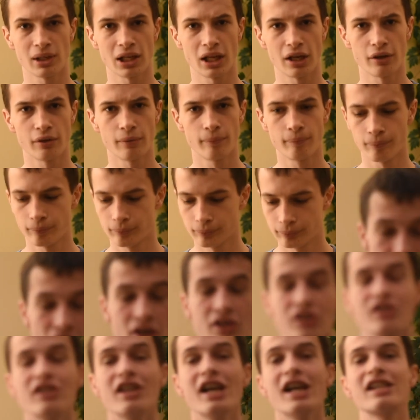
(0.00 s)
below.
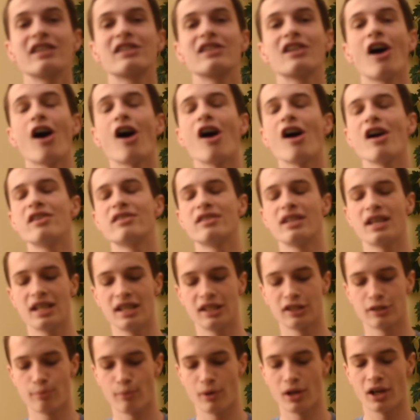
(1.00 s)
So next guys
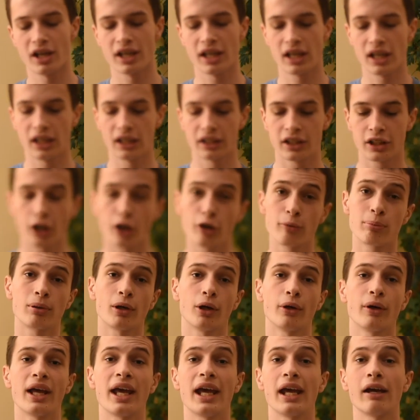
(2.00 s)
is my
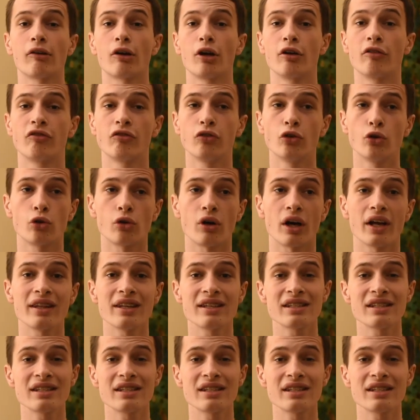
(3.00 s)
GoPro Hero 4.